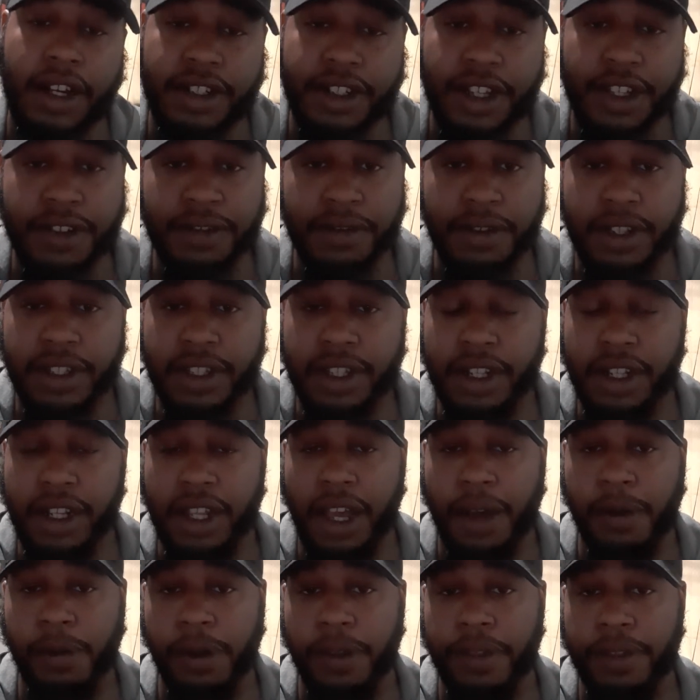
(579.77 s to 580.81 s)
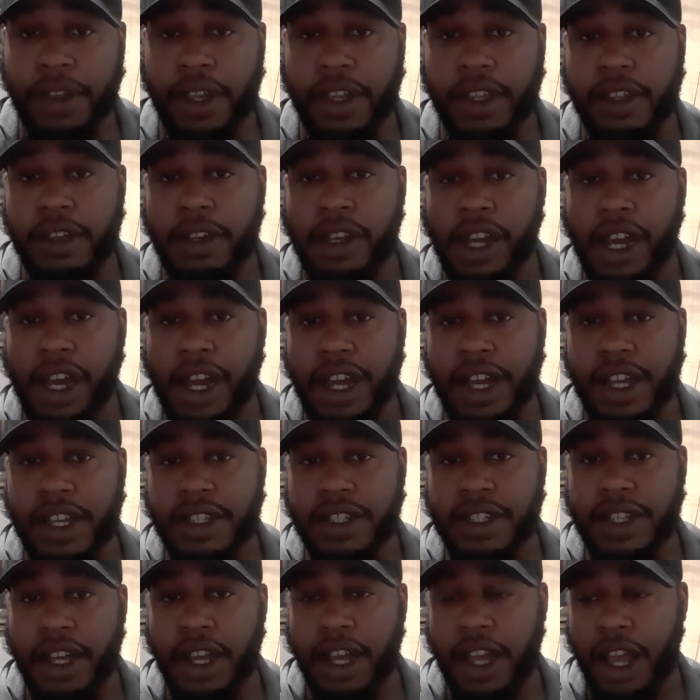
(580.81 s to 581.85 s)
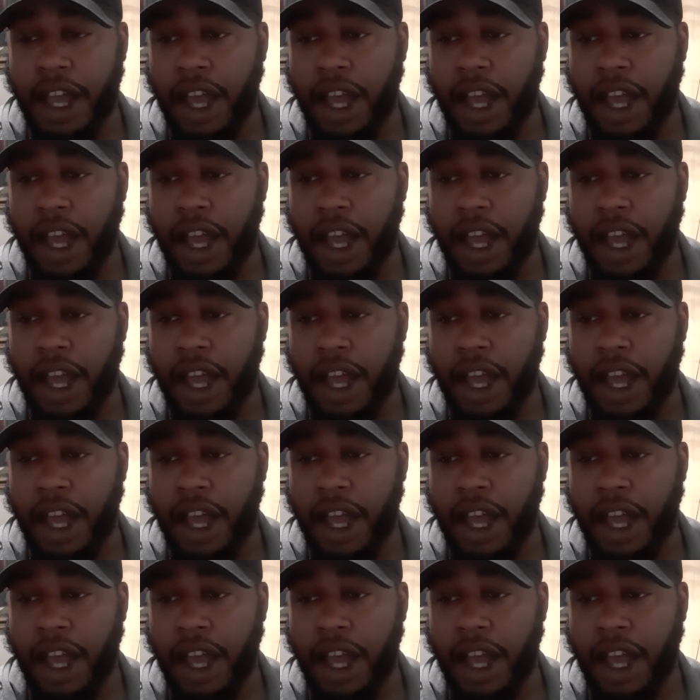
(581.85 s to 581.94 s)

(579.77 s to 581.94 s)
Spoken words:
just recently, I want to thank you guys.